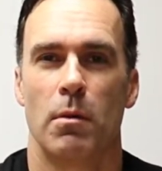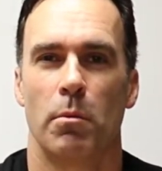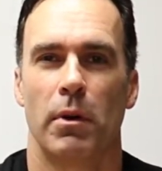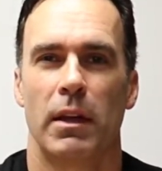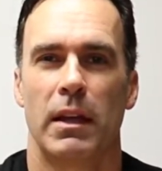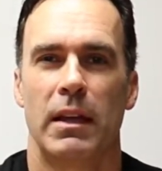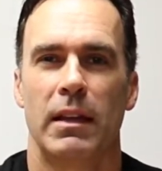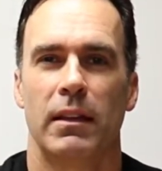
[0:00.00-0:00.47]

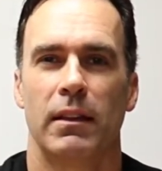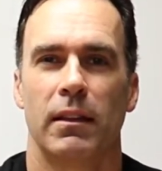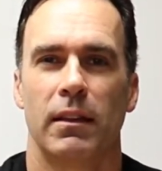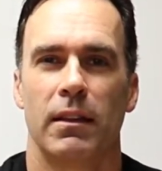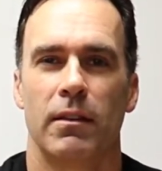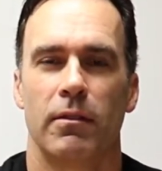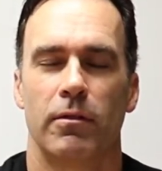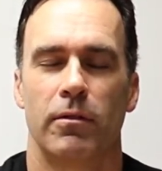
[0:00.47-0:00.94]
But he
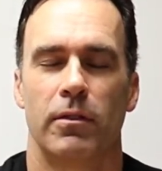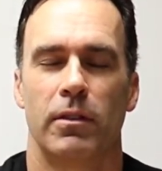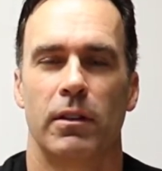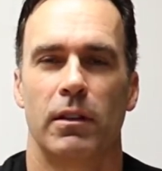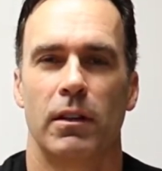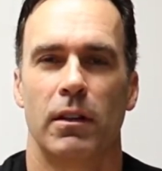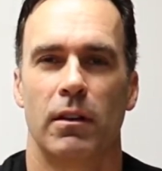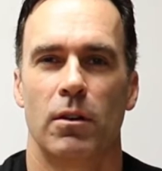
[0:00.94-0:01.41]
lived
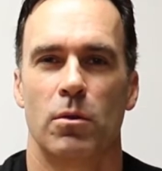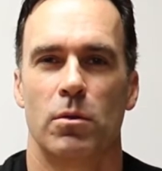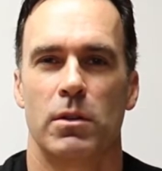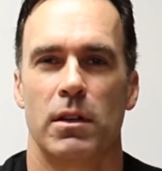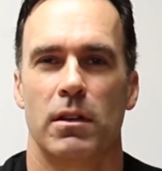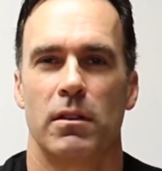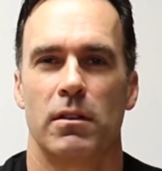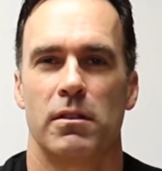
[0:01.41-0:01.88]
in
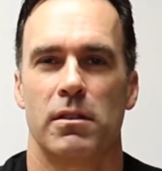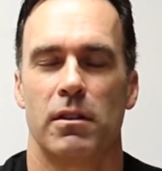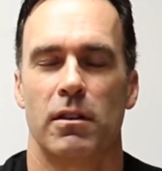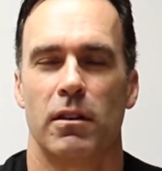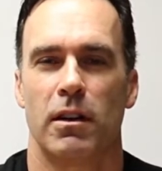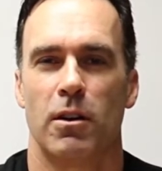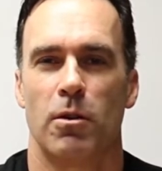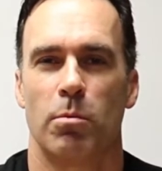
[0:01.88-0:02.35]
hotels and
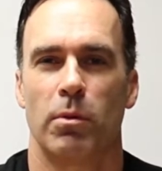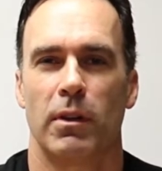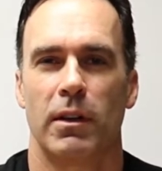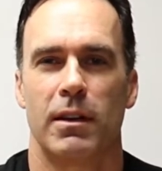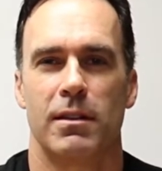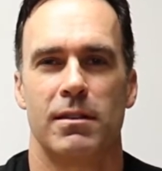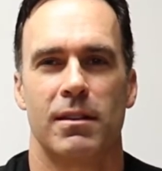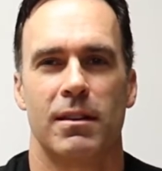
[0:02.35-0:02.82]
on
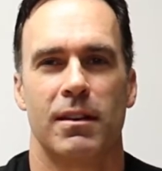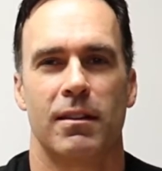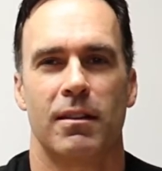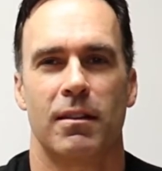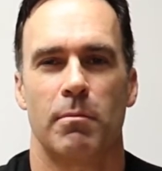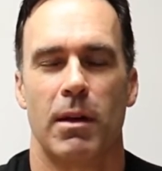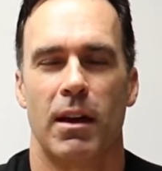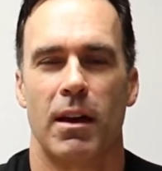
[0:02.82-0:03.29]
airplanes, and I
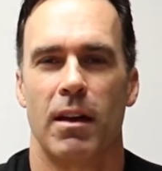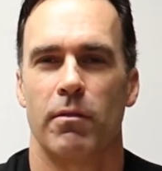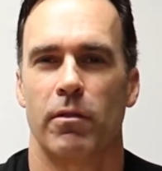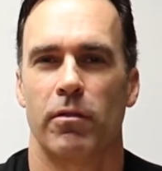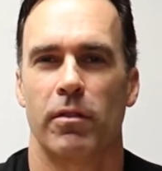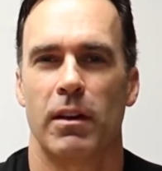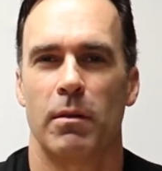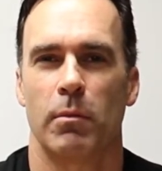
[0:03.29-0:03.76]
thought, man, I have a
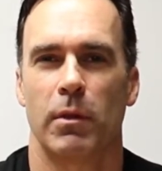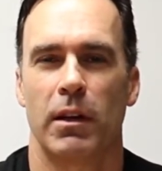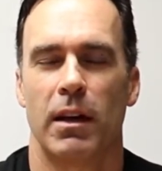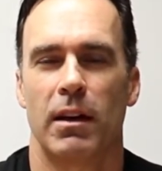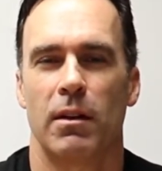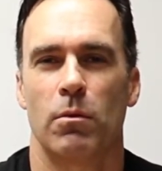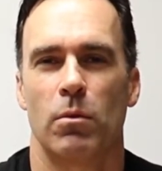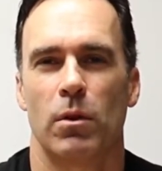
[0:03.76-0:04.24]
family.
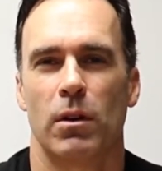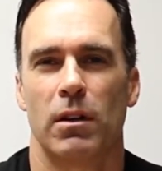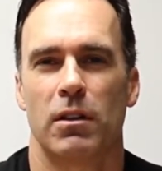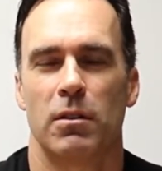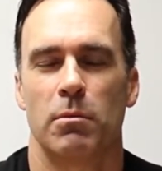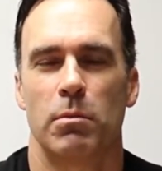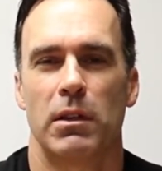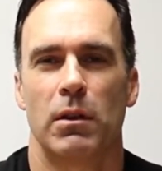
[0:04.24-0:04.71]
I don't want
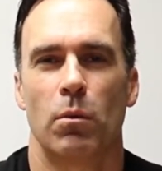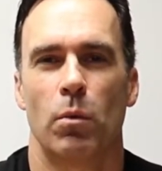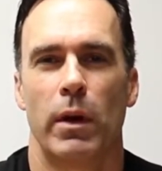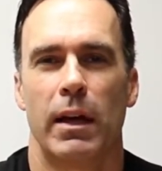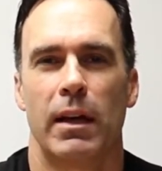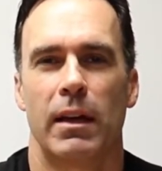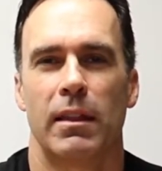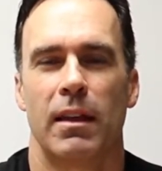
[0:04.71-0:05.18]
to be
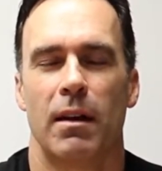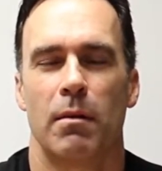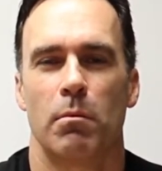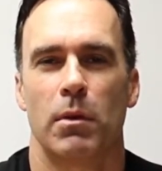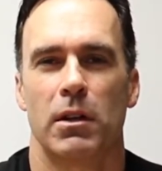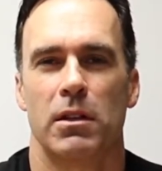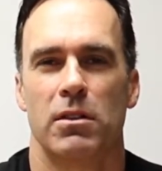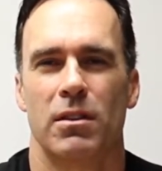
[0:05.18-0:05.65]
away that
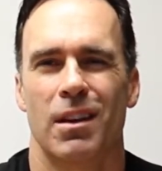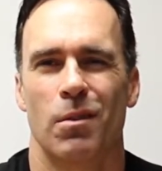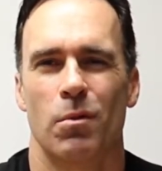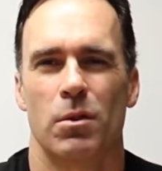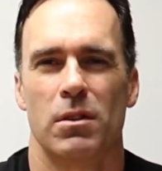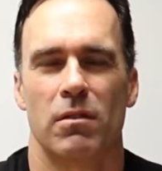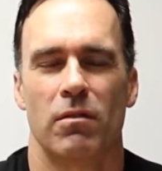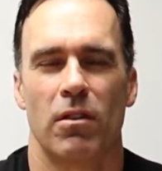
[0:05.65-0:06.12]
much. So that
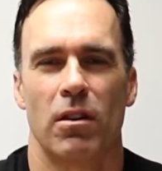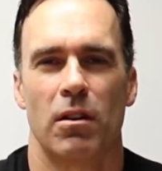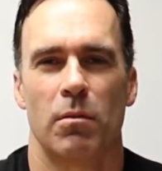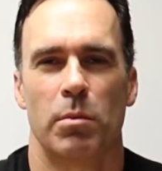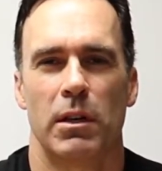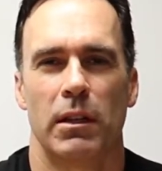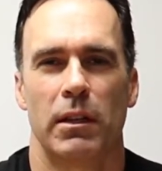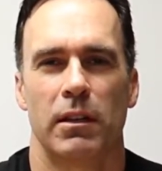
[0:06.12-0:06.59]
wasn't very
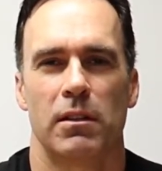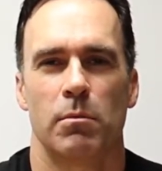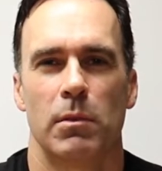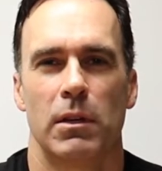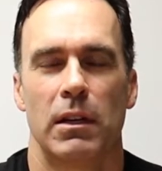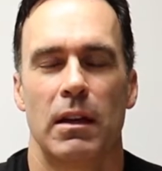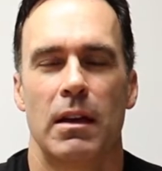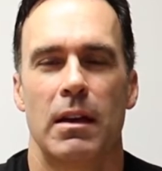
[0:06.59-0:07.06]
appealing
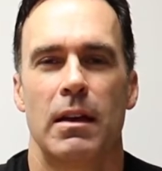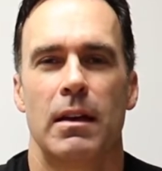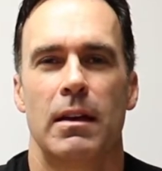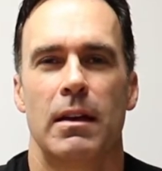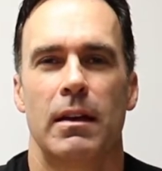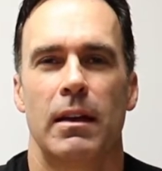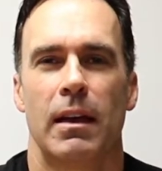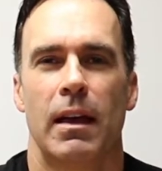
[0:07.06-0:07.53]
me.
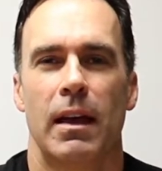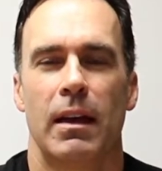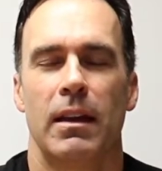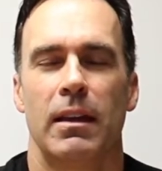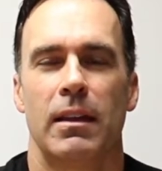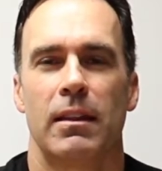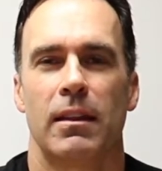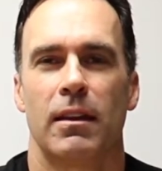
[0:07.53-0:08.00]

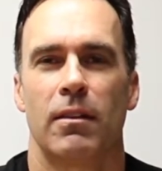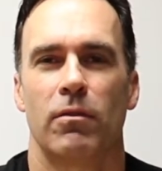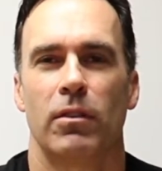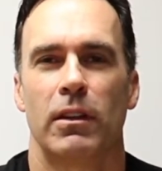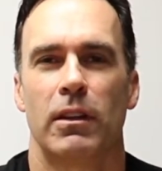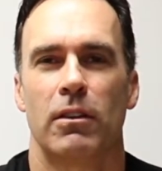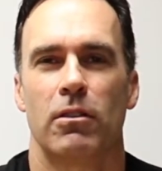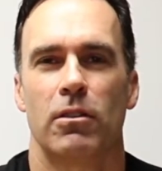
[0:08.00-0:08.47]
Eddie
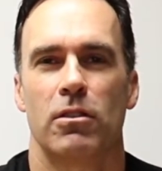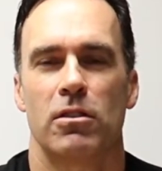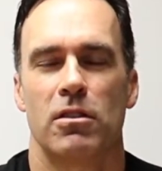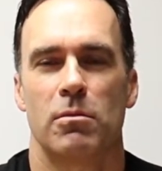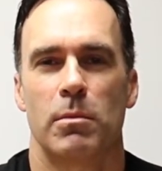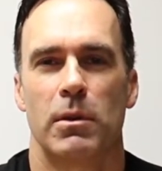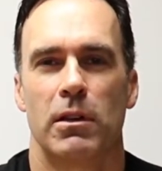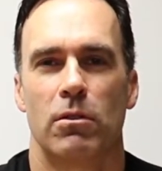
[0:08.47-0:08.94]
thankfully
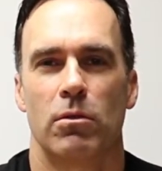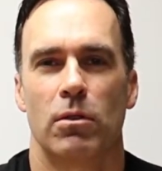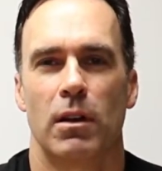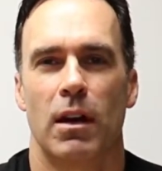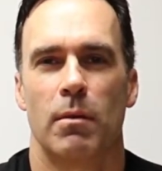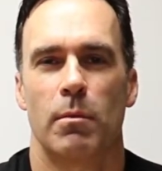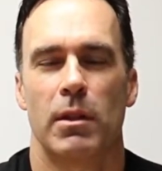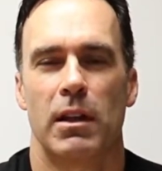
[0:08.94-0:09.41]
introduces me to a
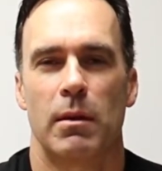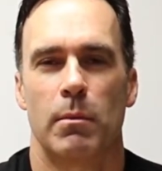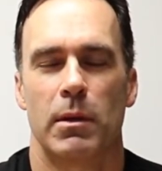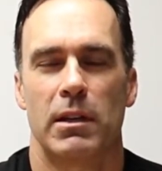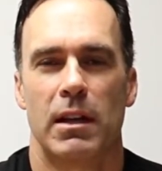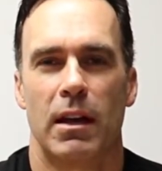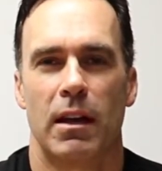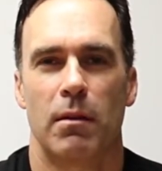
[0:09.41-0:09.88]
guy by the name
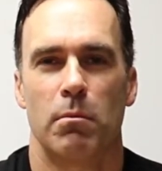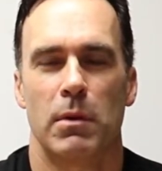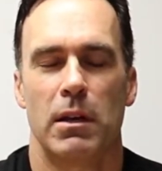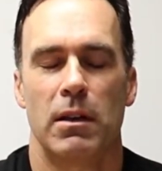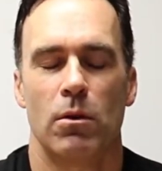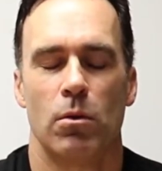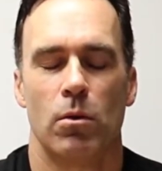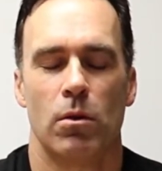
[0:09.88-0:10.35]
of Dan
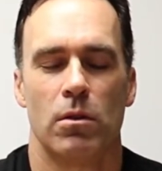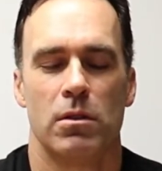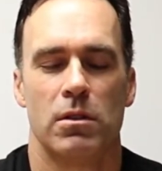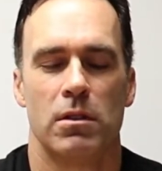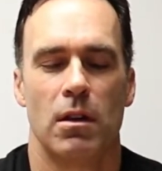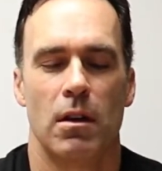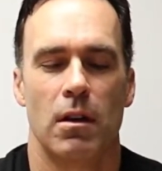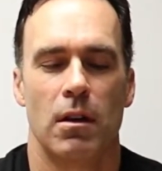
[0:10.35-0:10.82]

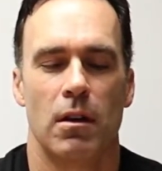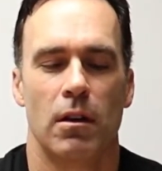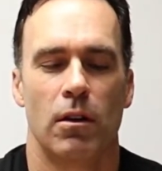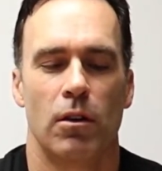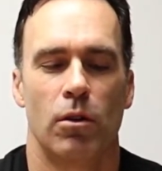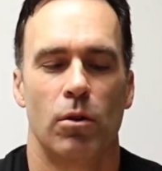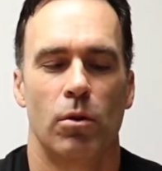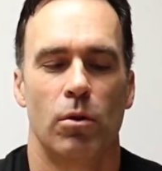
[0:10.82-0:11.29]
Meadors,
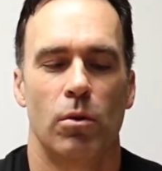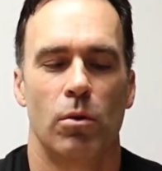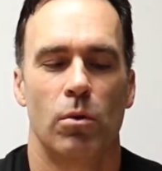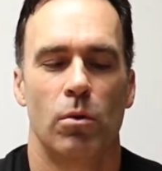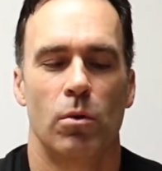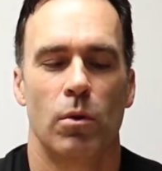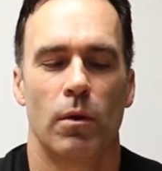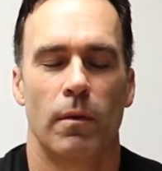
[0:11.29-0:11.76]

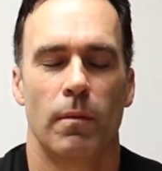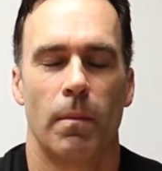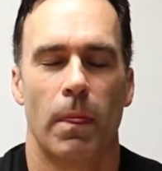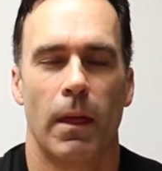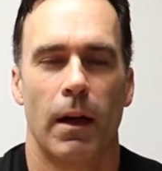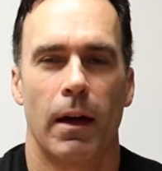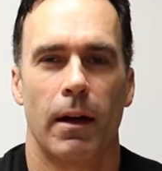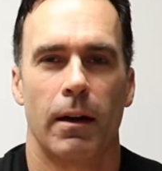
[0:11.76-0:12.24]
who
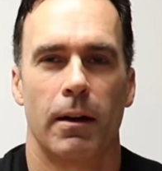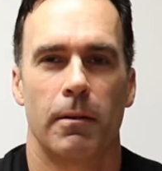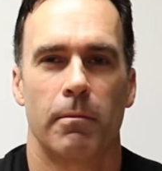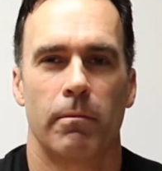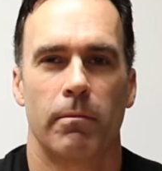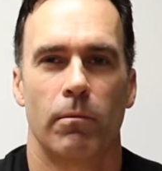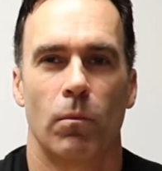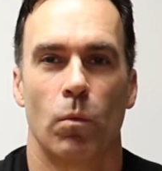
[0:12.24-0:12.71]

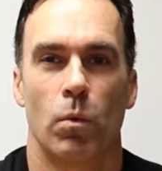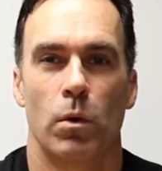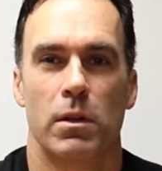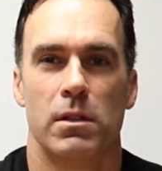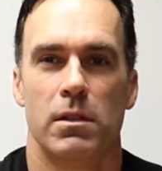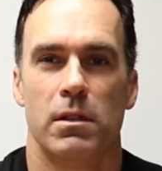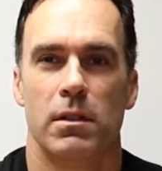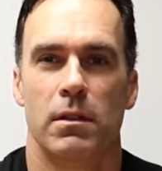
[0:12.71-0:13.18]

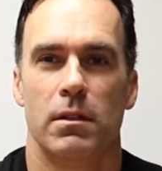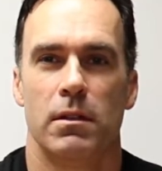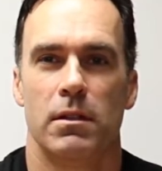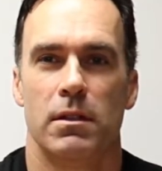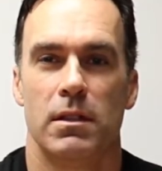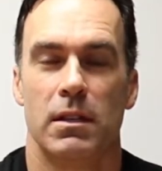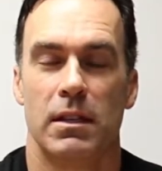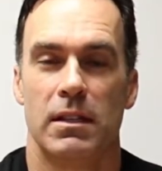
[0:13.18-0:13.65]
was
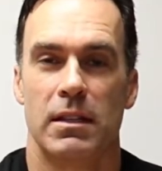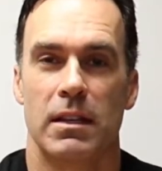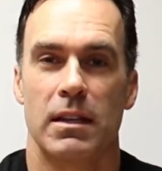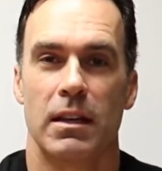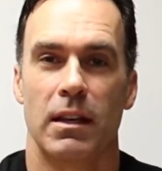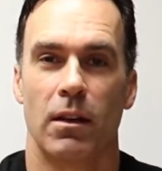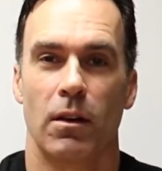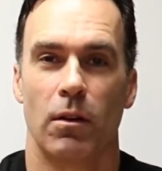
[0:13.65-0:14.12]

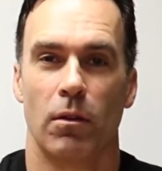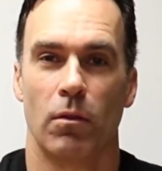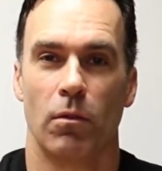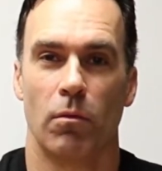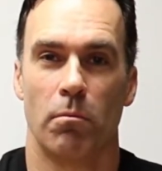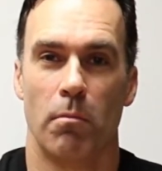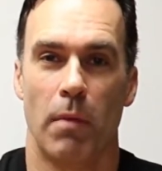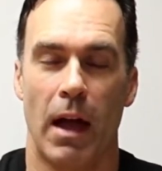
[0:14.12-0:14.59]
succeeding
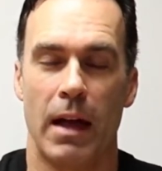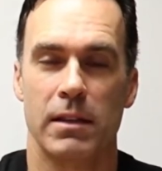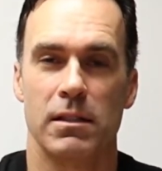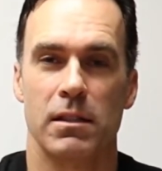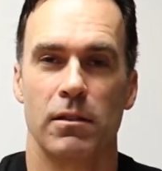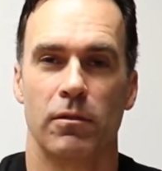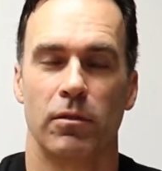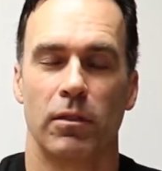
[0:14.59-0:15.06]

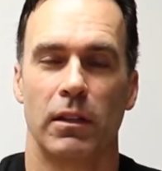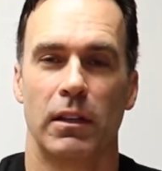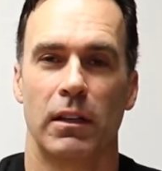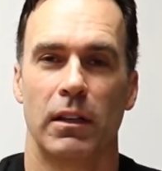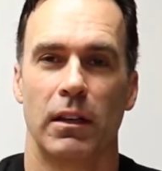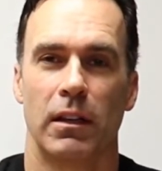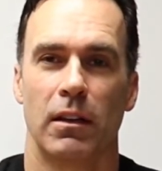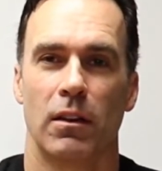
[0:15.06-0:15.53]

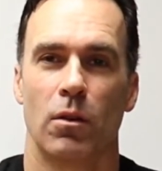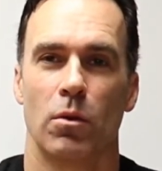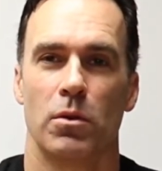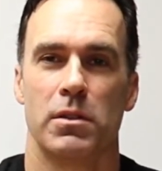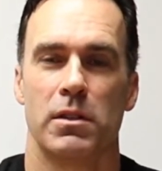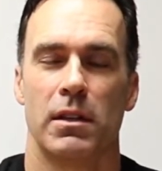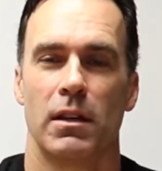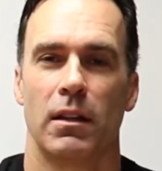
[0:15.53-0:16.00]
massively in
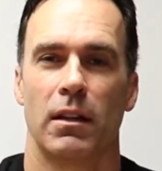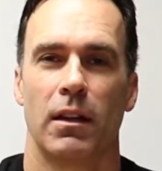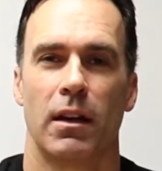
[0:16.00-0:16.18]
wholesale.